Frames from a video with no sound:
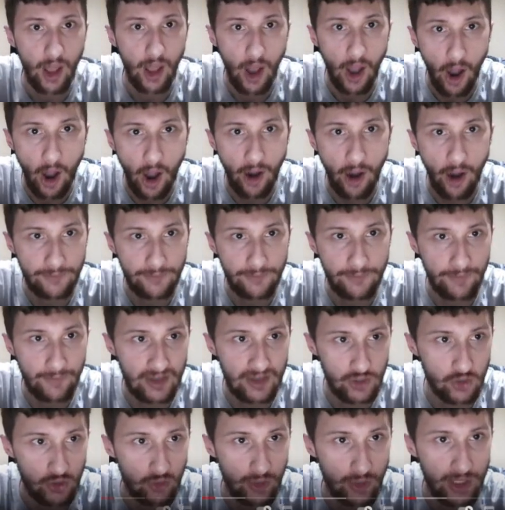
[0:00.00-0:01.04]
after that
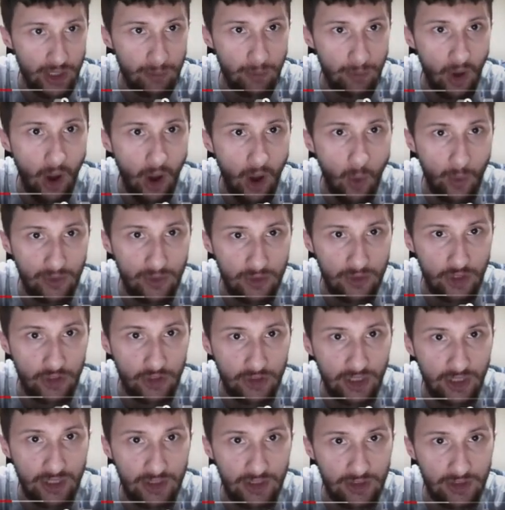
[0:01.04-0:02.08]
stream, I want to
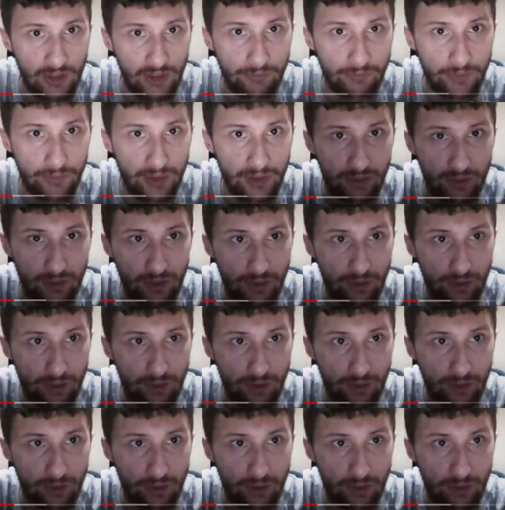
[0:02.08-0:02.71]
say something.